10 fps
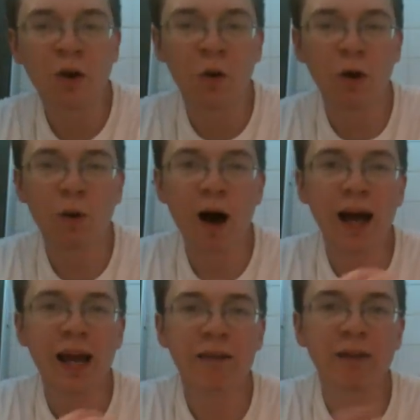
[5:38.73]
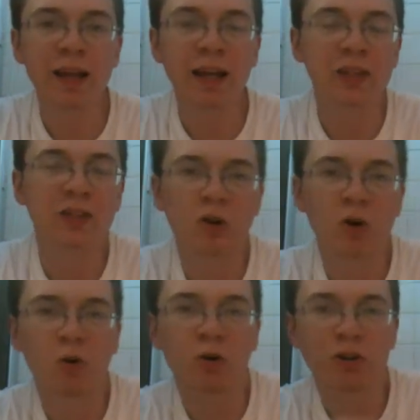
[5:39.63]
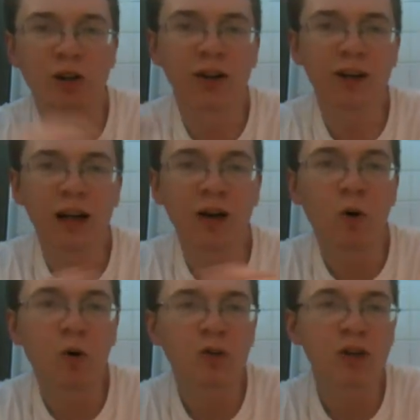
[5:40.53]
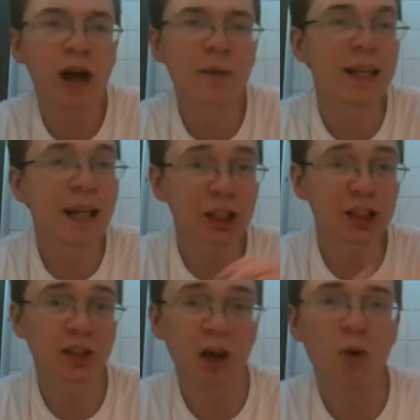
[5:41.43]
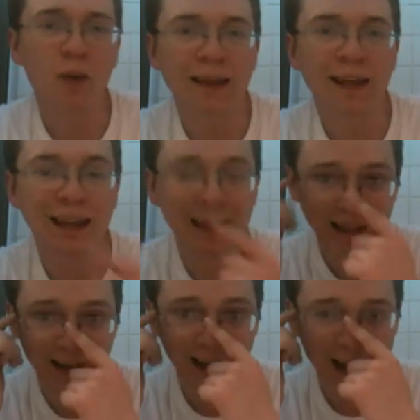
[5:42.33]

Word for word: or why everything is told, turned, like, old-timey. They just go with it.